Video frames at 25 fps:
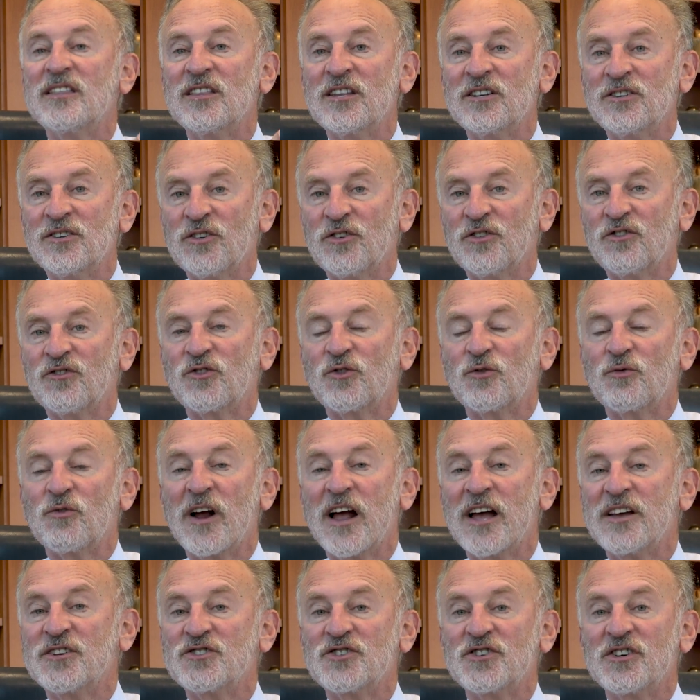the
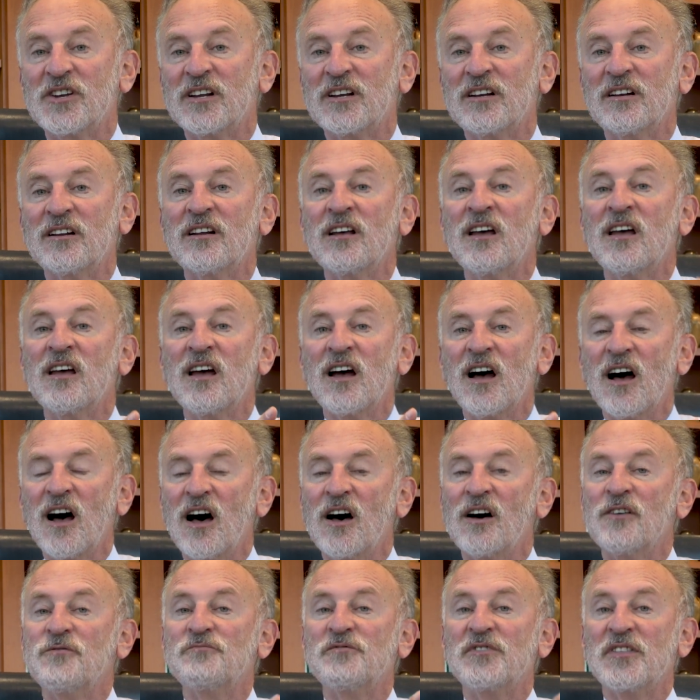discretion
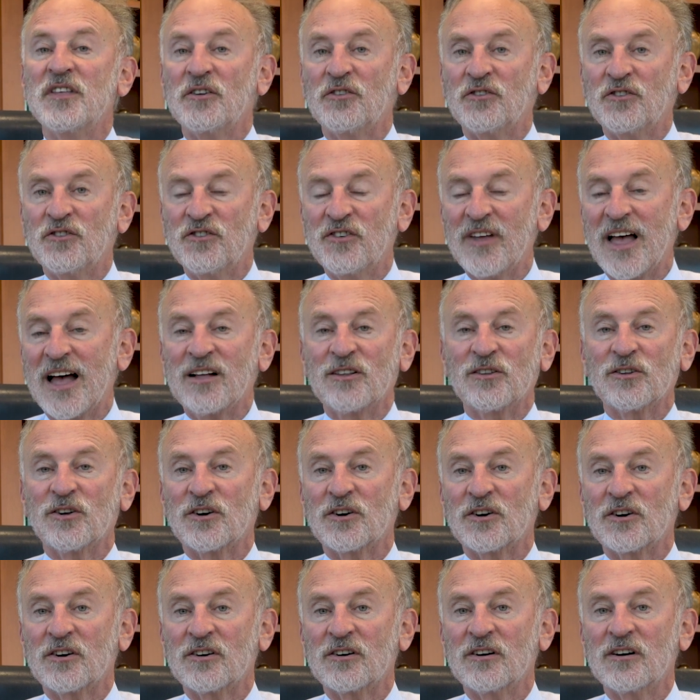of the
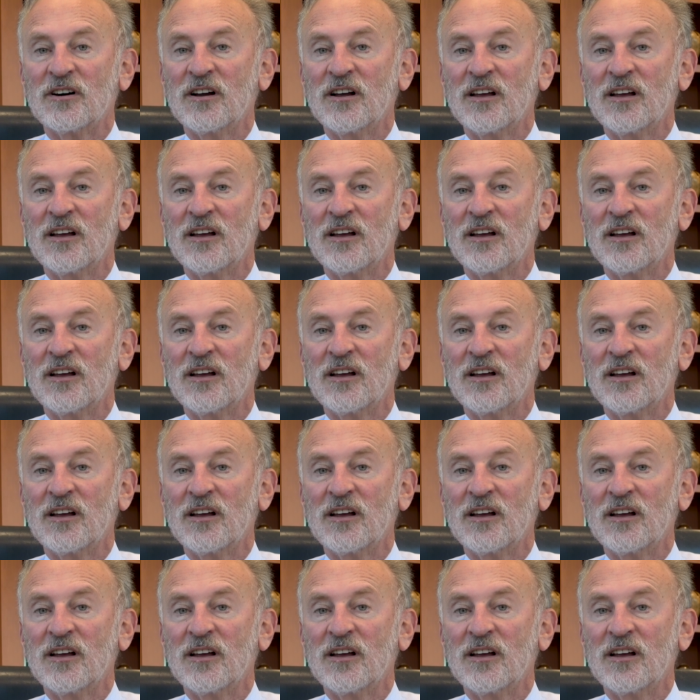seller